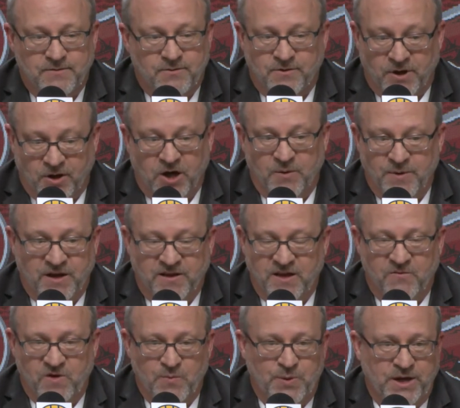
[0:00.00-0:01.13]
they're going to be the
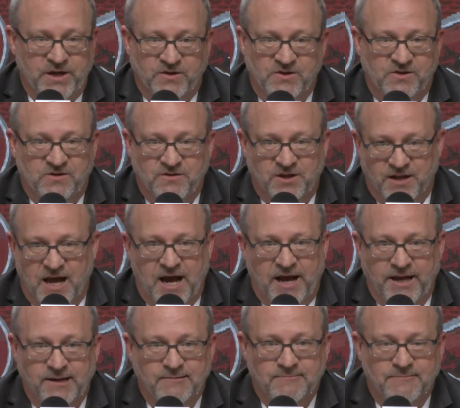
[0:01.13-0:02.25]
MVPs tonight
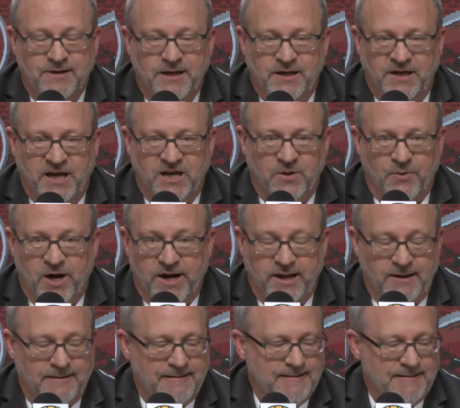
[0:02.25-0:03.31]
and getting them ready.